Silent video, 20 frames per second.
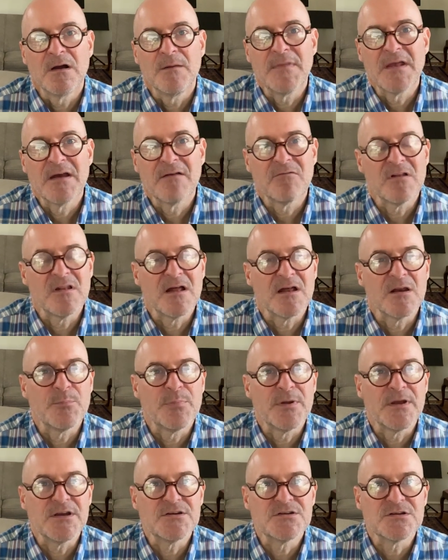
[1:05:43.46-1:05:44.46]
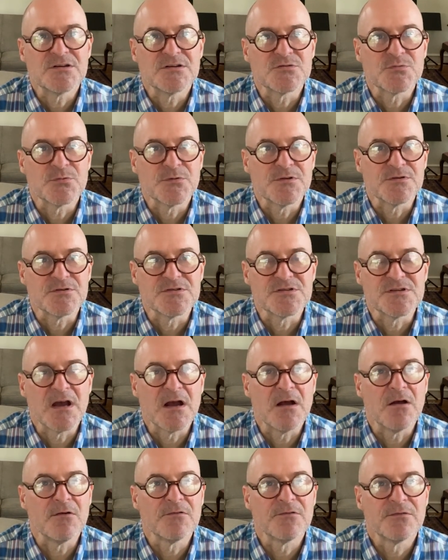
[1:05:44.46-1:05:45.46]
Have a lot of patience with
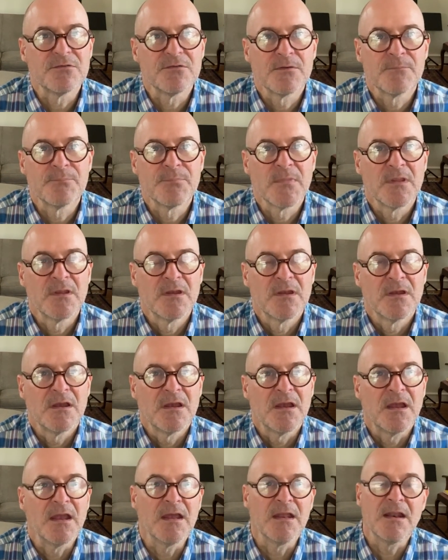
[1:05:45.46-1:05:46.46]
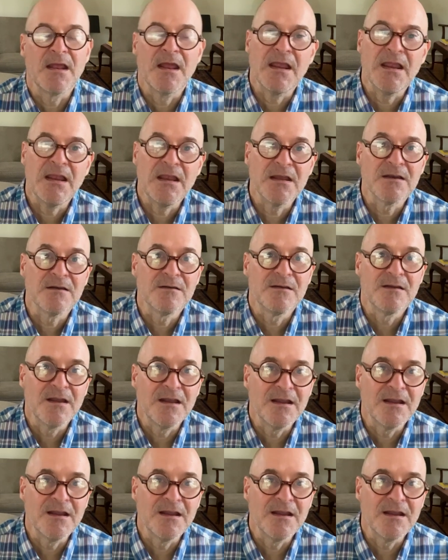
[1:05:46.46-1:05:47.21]
yourself, and